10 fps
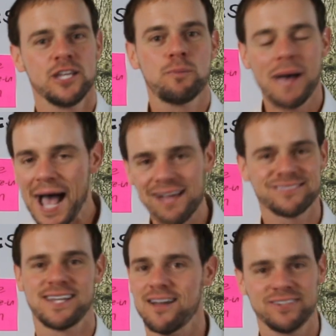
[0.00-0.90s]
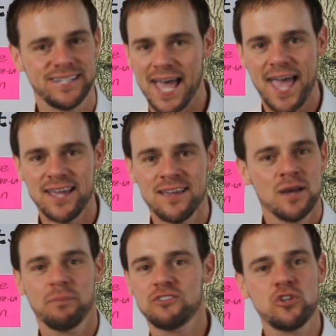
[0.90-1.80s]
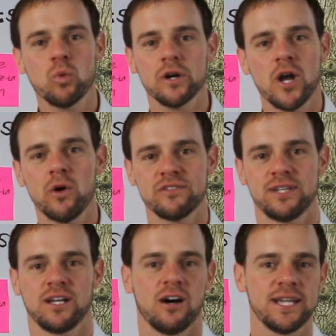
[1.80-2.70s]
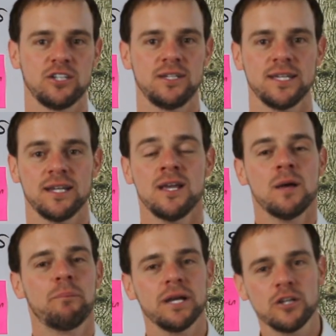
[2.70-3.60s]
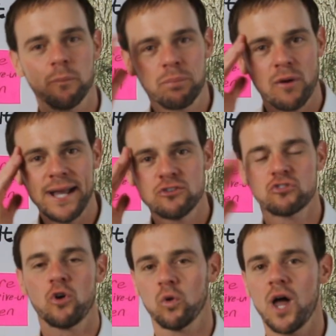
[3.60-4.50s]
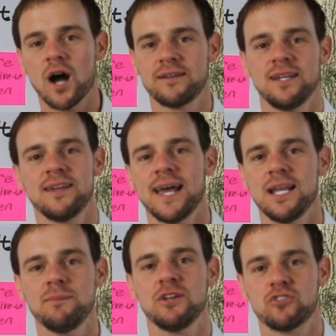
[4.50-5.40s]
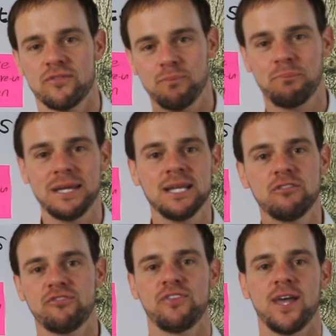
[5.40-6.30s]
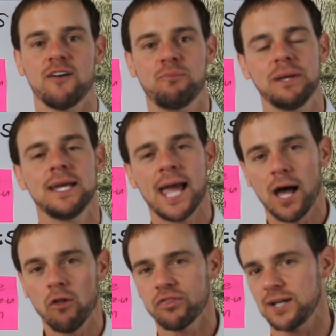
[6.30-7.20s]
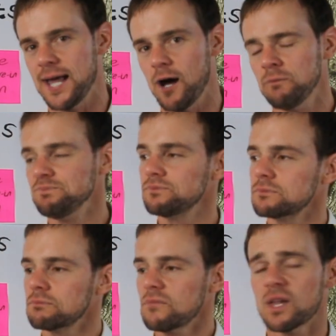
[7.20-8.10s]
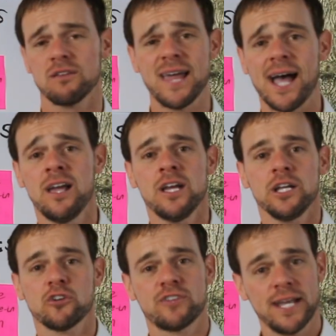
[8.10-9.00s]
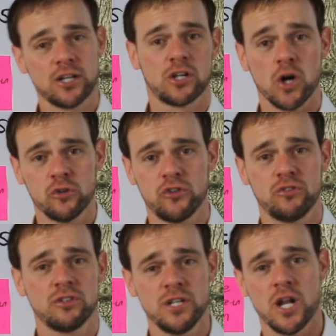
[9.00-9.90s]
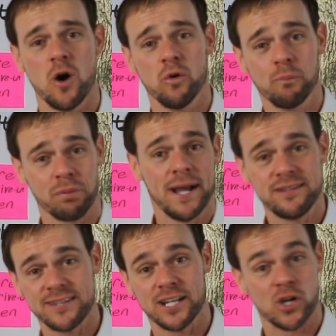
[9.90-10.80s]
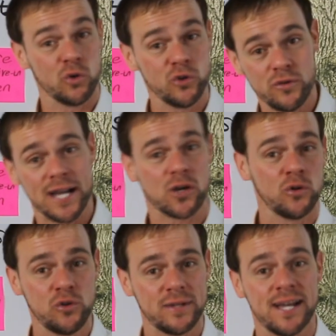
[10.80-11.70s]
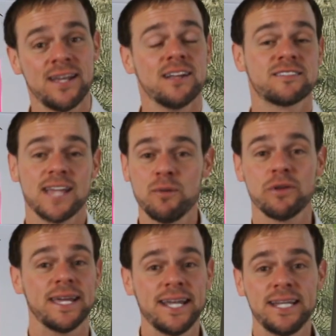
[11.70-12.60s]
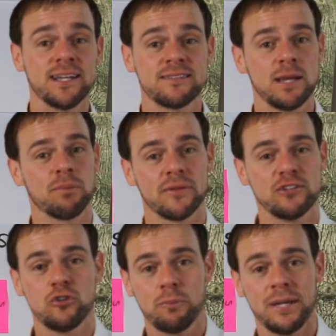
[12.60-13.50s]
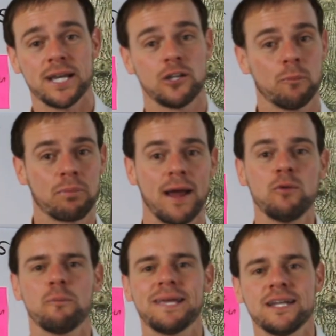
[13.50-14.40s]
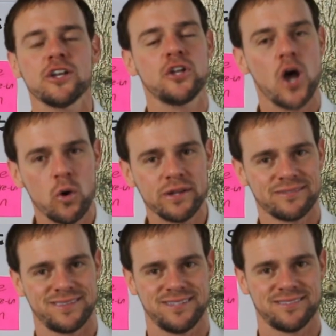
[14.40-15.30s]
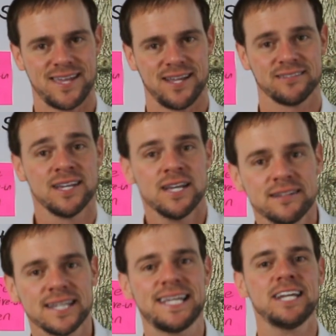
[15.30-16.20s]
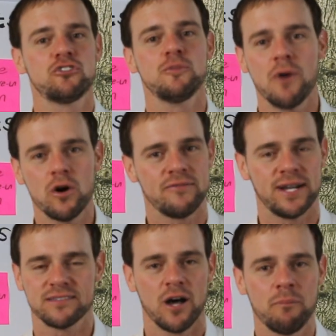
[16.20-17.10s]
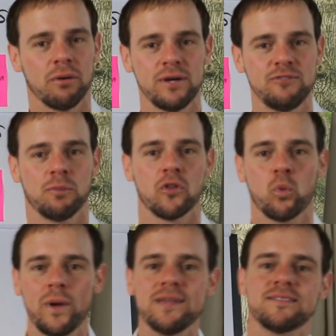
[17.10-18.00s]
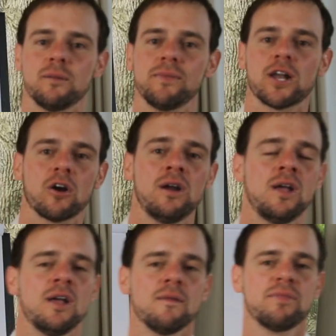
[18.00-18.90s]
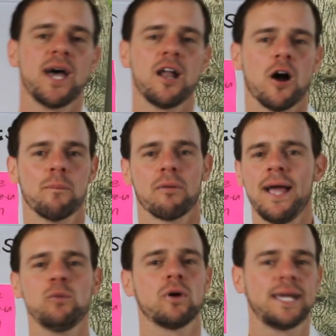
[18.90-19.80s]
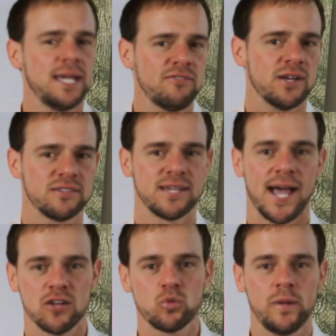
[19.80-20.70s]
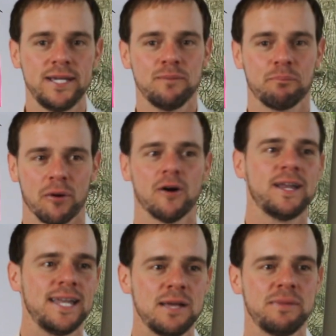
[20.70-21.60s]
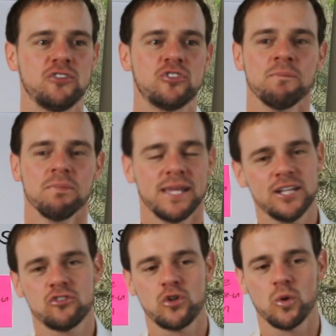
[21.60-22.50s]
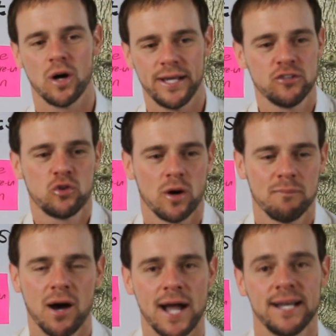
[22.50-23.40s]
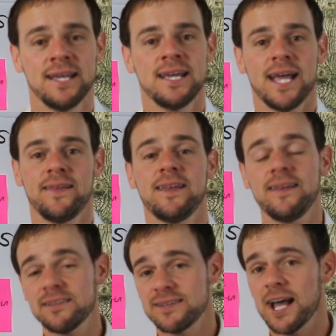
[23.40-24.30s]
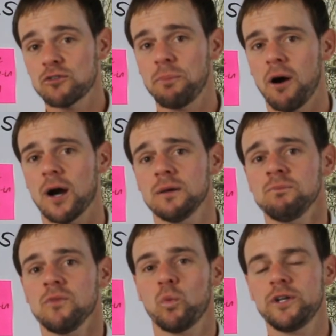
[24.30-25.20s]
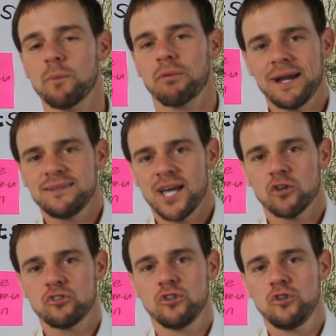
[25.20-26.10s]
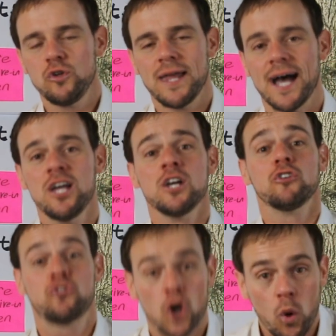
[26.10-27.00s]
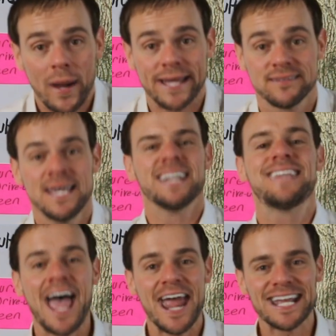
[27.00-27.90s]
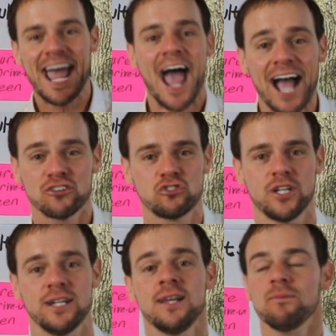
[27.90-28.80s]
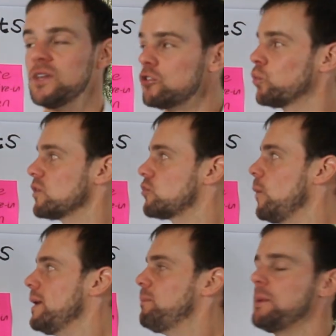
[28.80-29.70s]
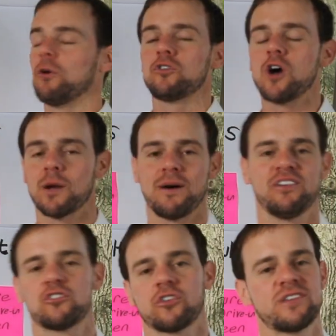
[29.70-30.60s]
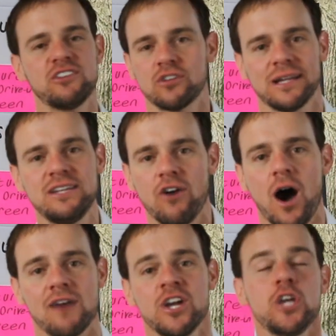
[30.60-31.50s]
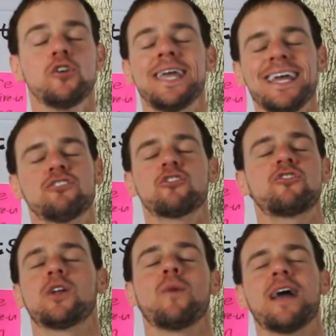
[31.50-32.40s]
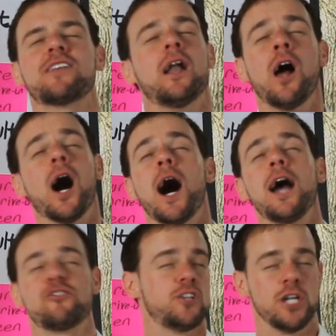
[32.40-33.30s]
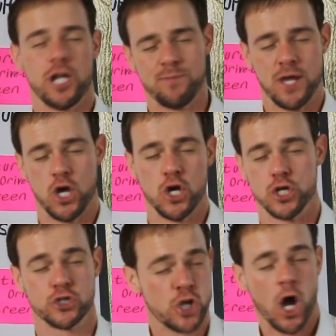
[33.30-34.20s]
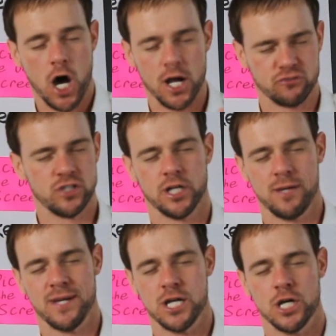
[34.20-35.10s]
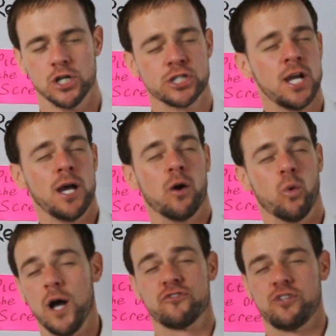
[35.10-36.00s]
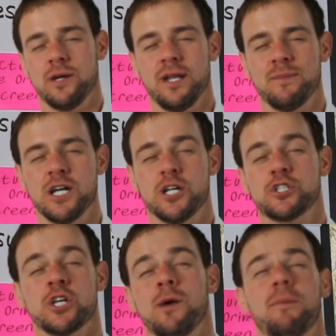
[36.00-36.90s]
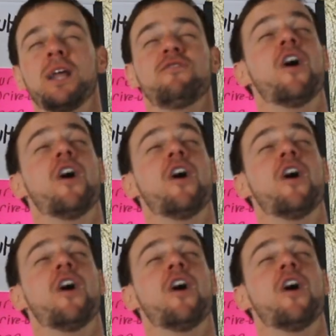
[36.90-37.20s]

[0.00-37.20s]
You pass it every day, but you weren't noticing it like you did. But your brain's so locked into that image of being fit, of being healthy now, that you're saying, go, you know, brain say, go do that, go do that. Same with any example that you pick. Your brain will begin to notice these things to get you motivated. It's unbelievable the wisdom that our, that our brain will give us as we burn an image into, into our mind. And then this next part, when your brain tells you to do that, do it. Take action. This is what so many people who talk about visualization leave off. You can't just sit around and say, I see an image, I see an image, well, I see an image, money